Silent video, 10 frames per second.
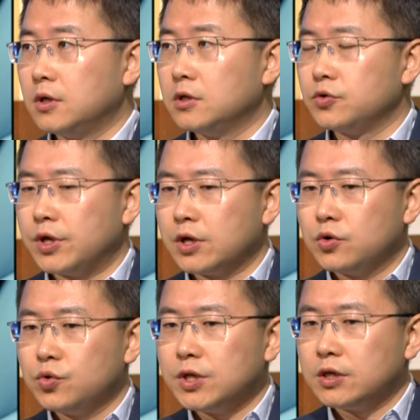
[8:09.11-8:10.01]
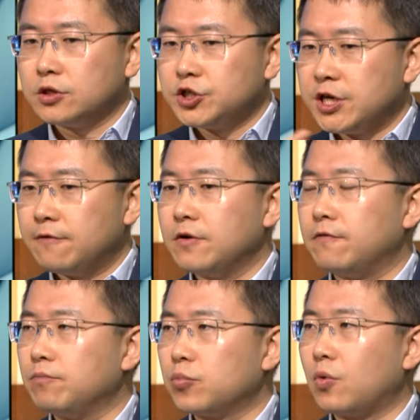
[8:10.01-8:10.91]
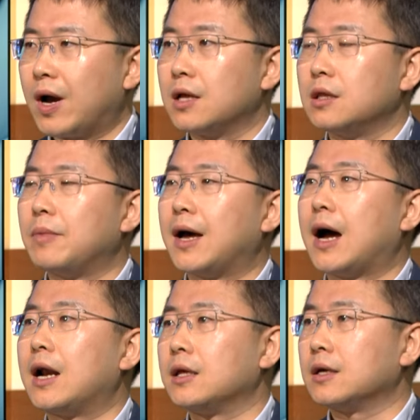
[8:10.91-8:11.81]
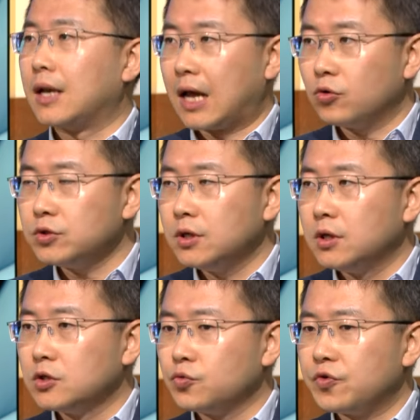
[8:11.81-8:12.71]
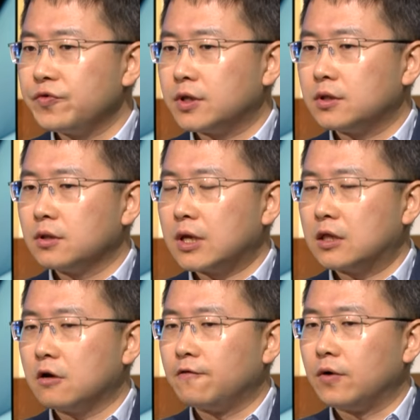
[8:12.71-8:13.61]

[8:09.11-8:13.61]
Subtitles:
So including the Qianwen provided by Ali Cloud. So when we're kind of